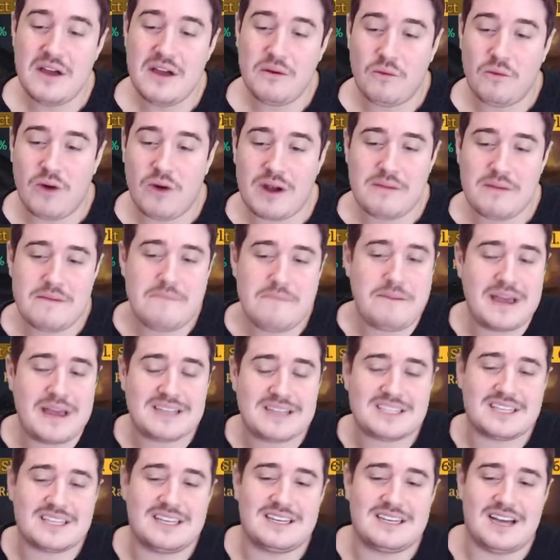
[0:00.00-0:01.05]
What
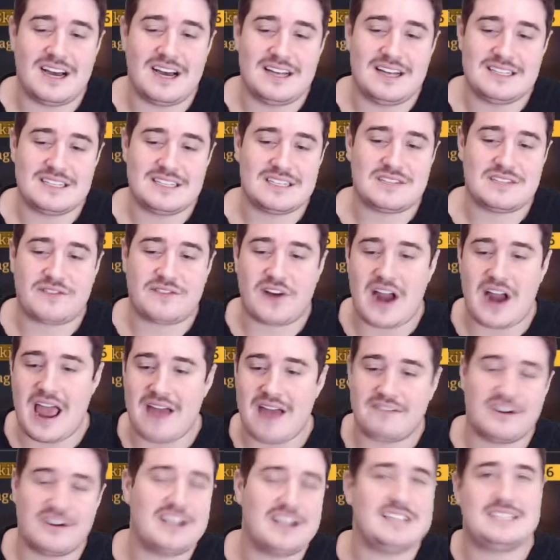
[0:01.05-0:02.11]
basically does is for
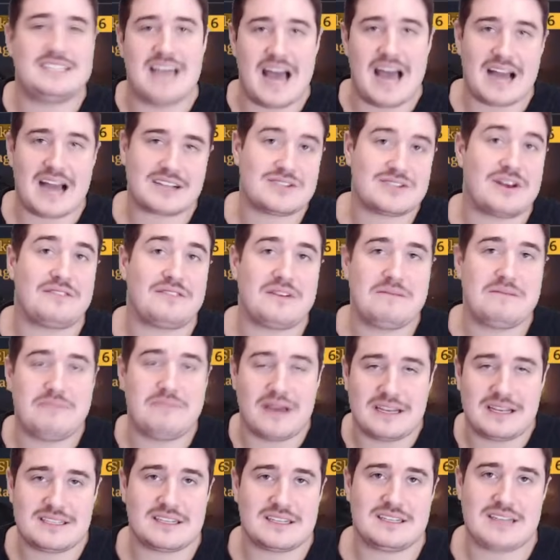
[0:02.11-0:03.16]
every attack, so every
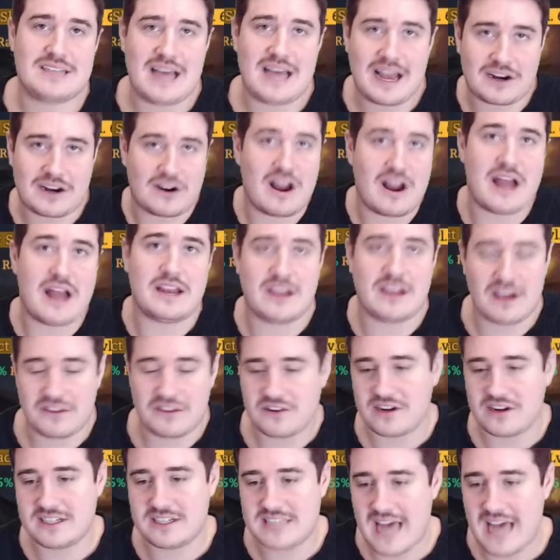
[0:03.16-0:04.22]
basic attack or any
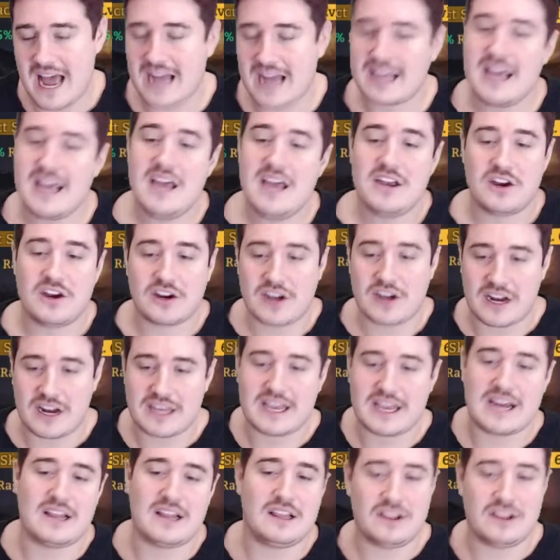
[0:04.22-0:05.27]
other attack, you're gonna
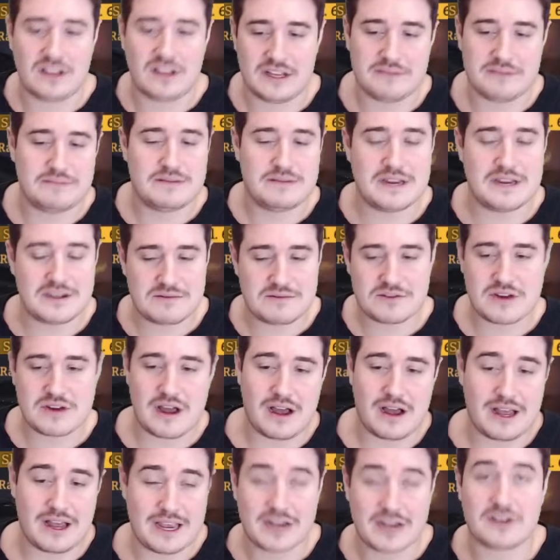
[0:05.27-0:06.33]
get a little in,
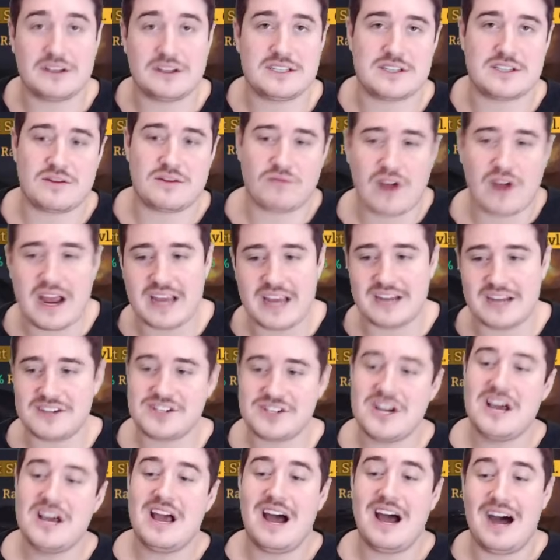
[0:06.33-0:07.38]
uh, increase in rage.
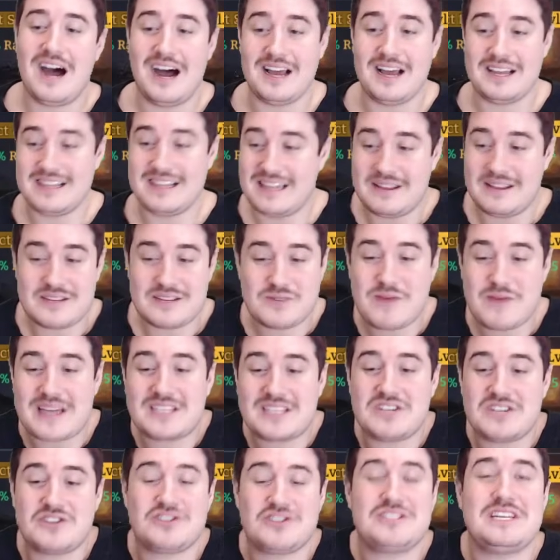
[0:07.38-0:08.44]
Uh, this makes
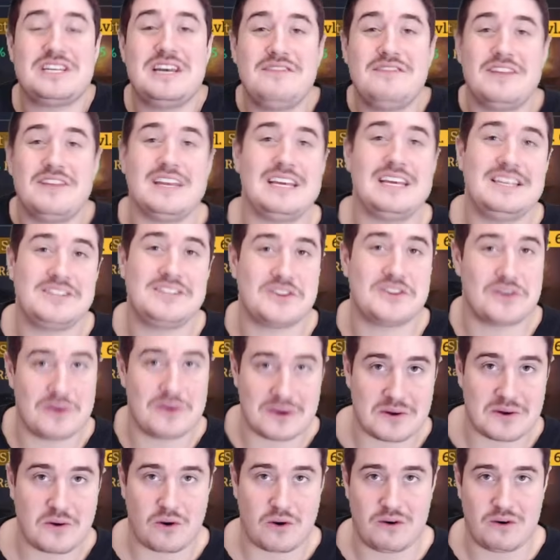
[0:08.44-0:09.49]
it just even easier to
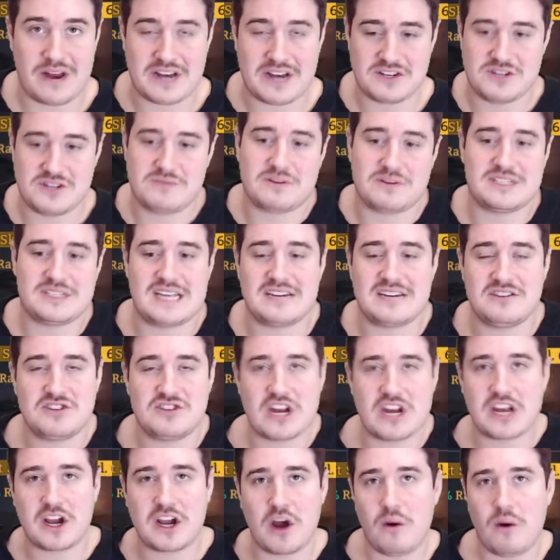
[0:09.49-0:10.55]
ignore rage regen percentage
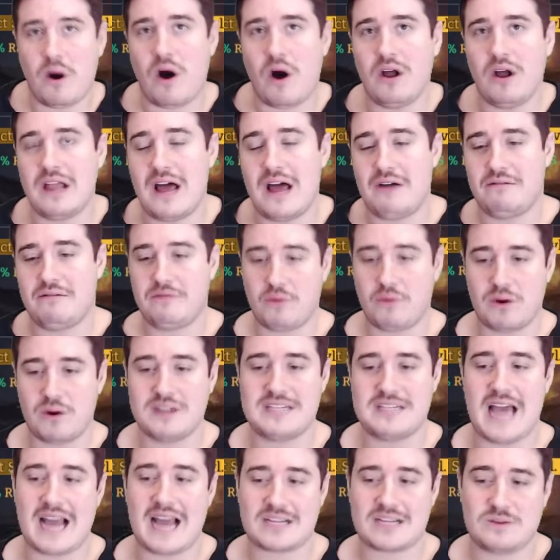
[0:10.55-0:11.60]
and go all out for
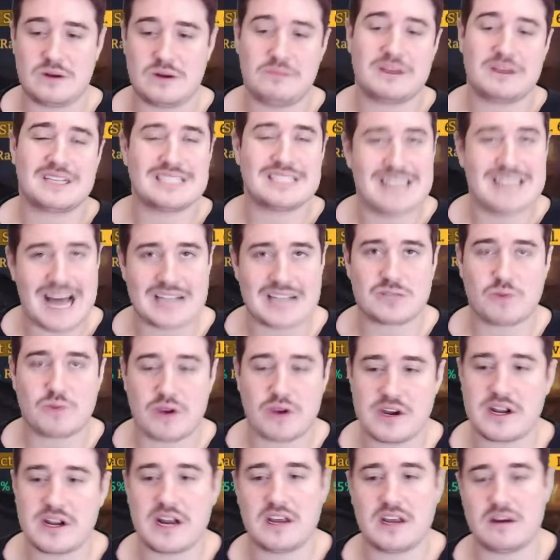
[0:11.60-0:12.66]
attack speed because that's where
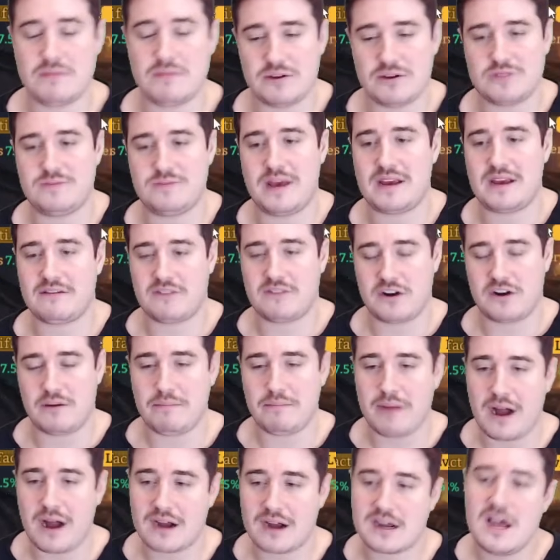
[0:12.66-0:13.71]
you're getting your most bang for your
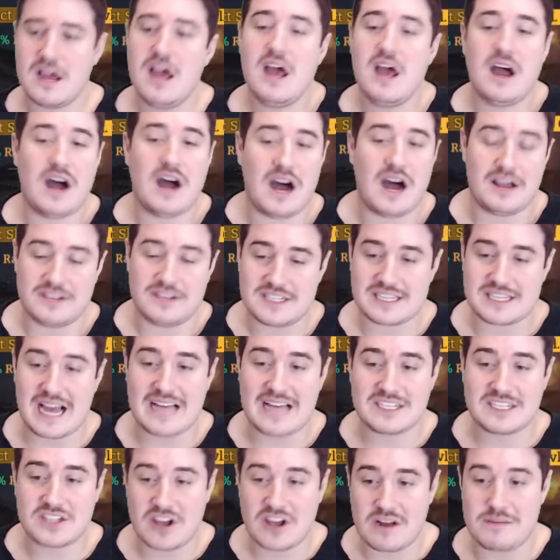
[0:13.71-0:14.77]
buck. Uh, this
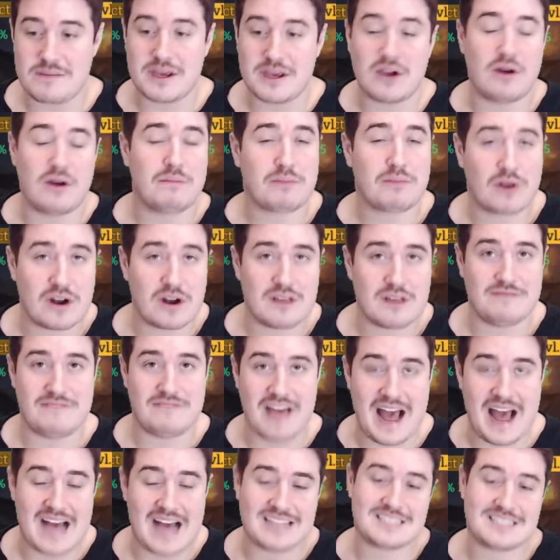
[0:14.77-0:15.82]
guy's gonna be going pretty
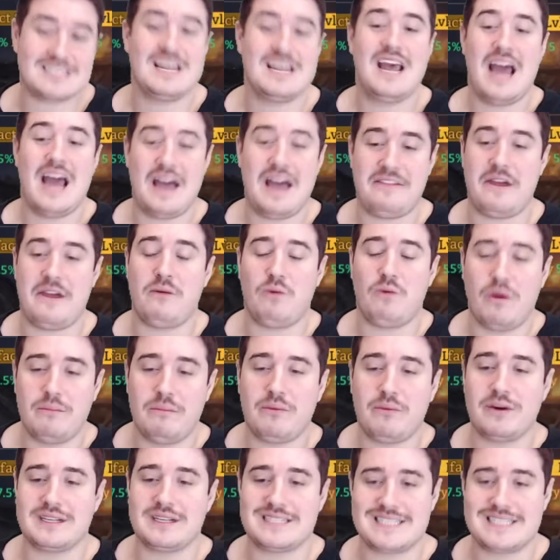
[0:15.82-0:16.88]
fast at that
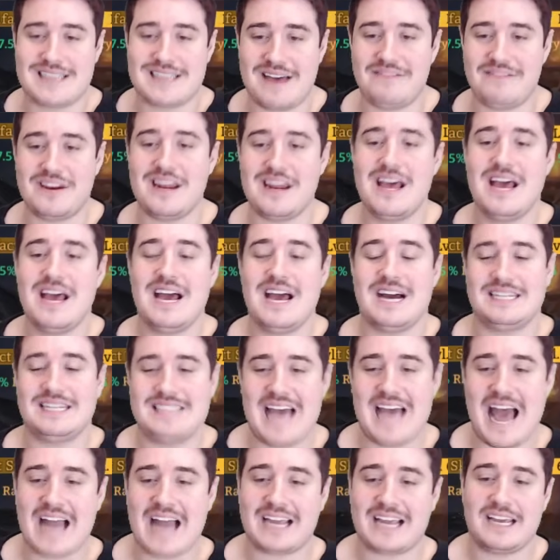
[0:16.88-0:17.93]
1.7
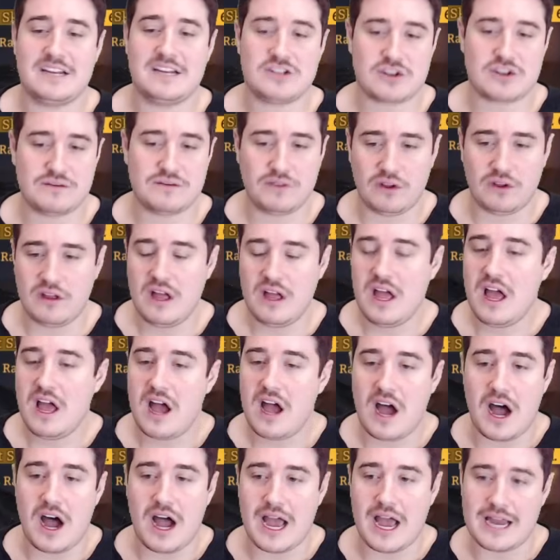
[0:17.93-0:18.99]
attack interval,
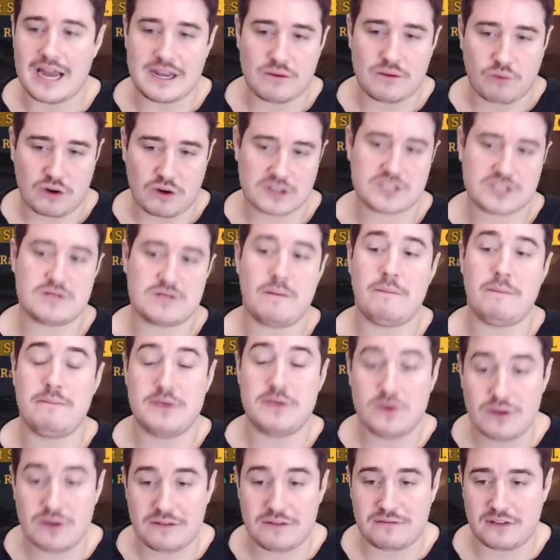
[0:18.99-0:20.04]
uh, and it works
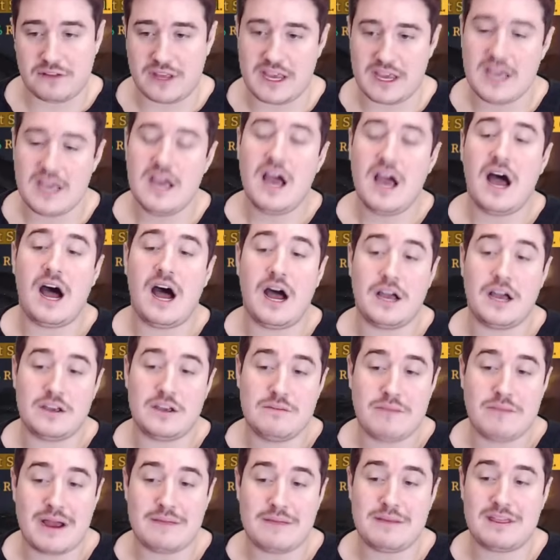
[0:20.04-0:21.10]
beautifully. Uh, you
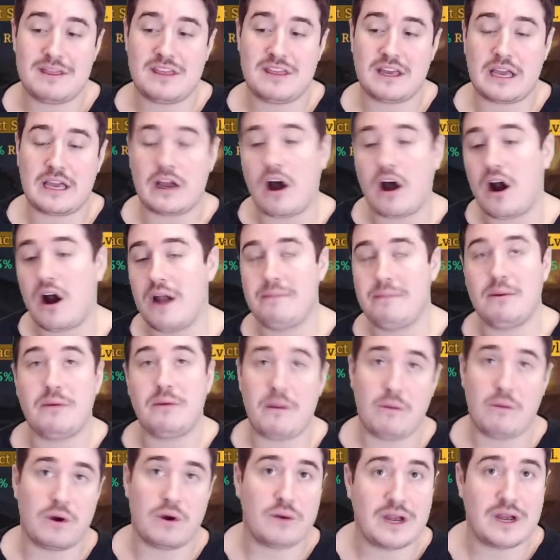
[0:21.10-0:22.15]
might be thinking, all right, but
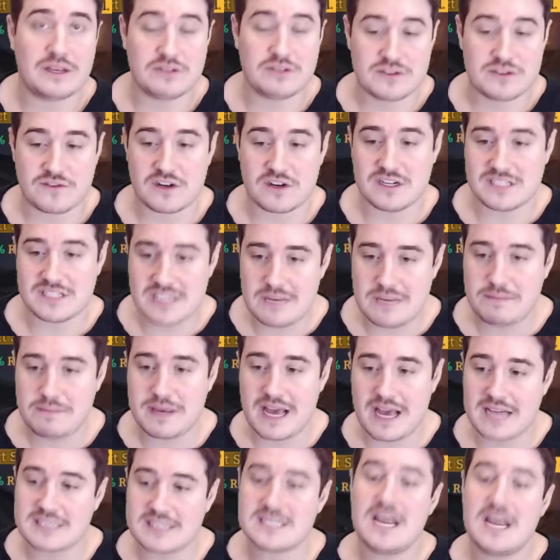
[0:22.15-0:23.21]
then what do I use for a
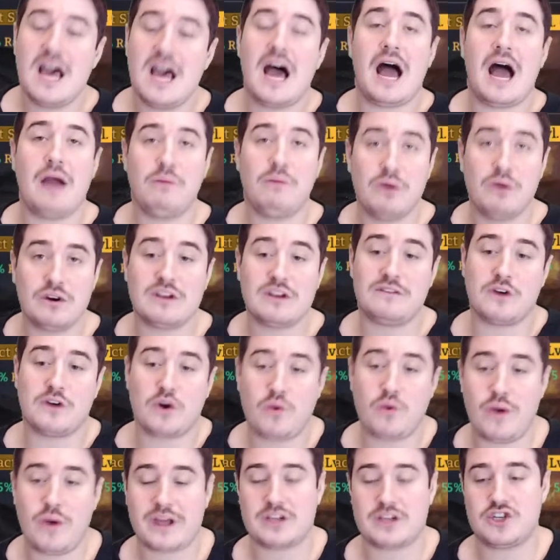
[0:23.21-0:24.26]
DPS? I will give a
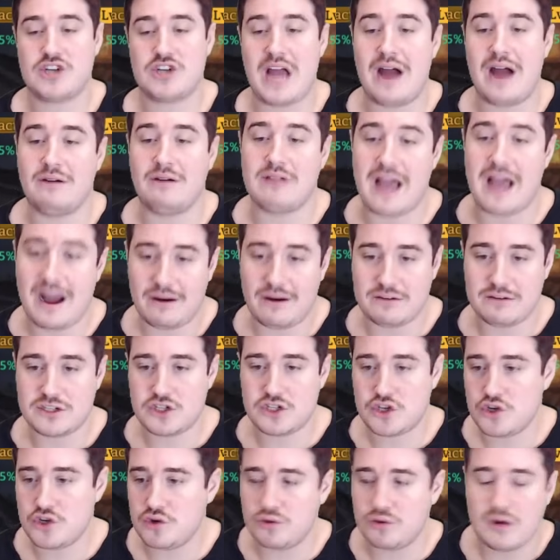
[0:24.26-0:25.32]
quick shout out
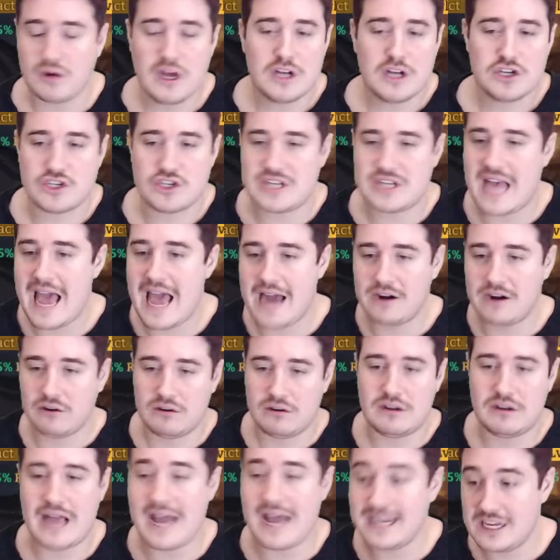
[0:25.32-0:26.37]
to just
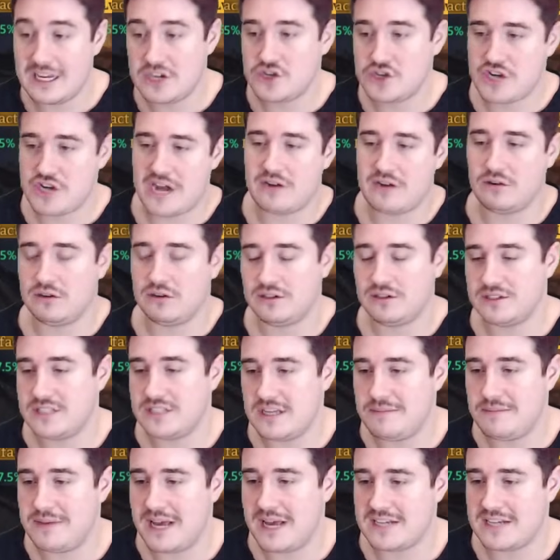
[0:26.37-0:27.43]
general, any general
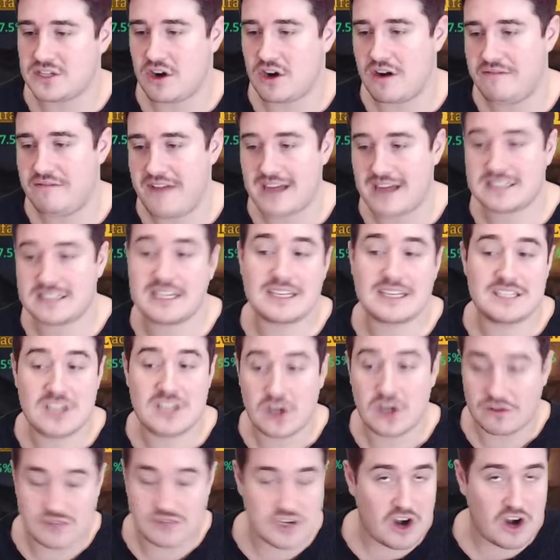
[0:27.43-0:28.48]
DPS artifacts like
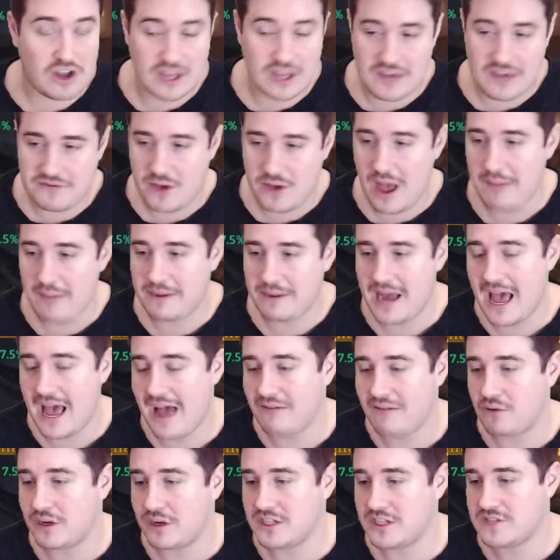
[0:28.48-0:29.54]
Tear of Starlight. If you happen to
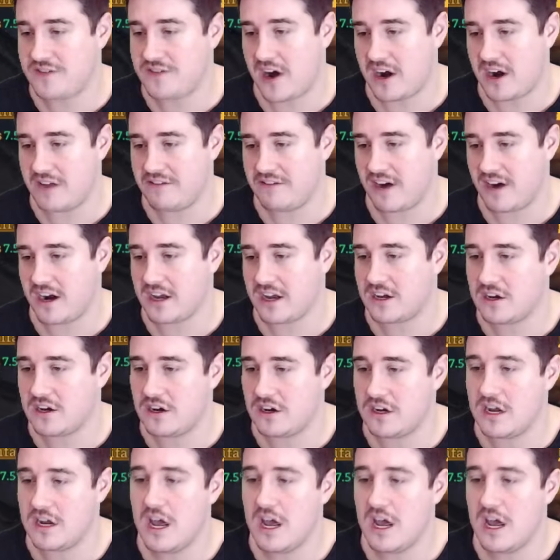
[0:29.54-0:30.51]
have one, is very, very good